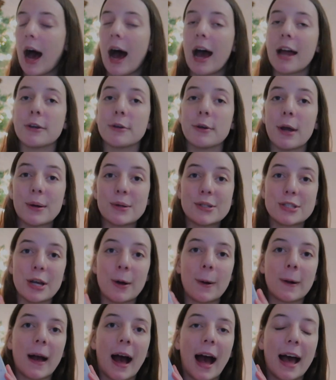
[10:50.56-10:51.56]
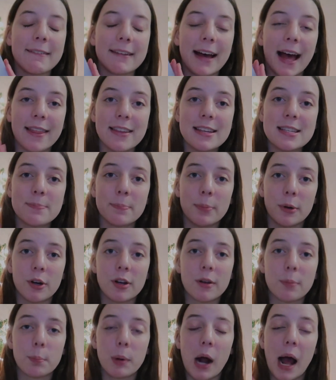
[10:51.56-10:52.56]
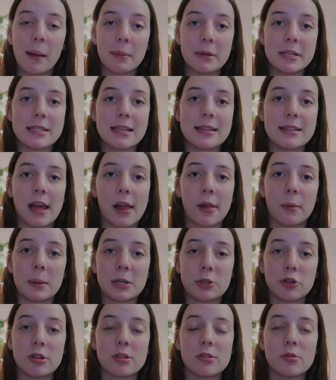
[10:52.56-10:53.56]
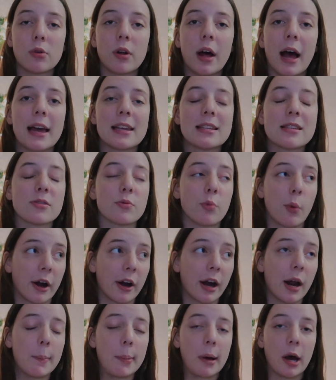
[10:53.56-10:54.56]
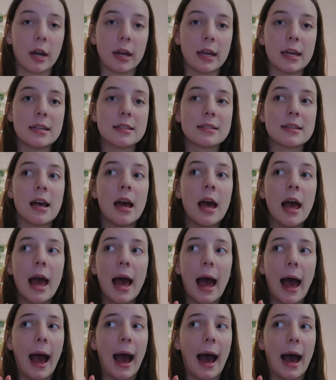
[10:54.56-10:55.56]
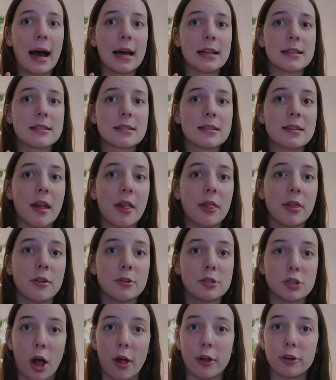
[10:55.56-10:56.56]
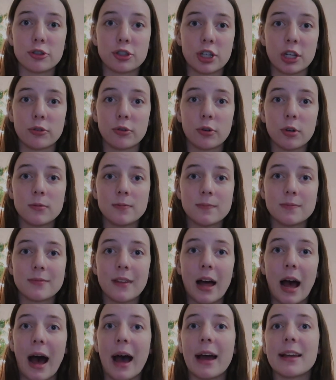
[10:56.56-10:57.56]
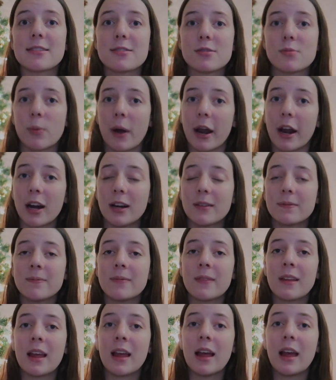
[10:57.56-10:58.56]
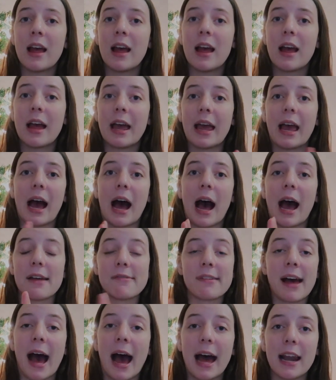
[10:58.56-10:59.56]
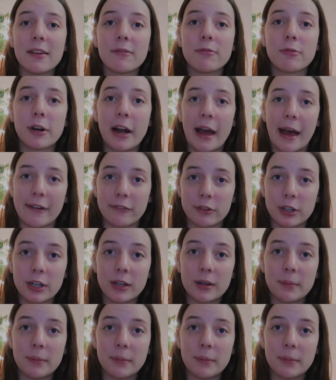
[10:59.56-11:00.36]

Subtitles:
No joke, I've had this book probably since elementary school. I swear I bought it at Dollar General. I swear I've had it forever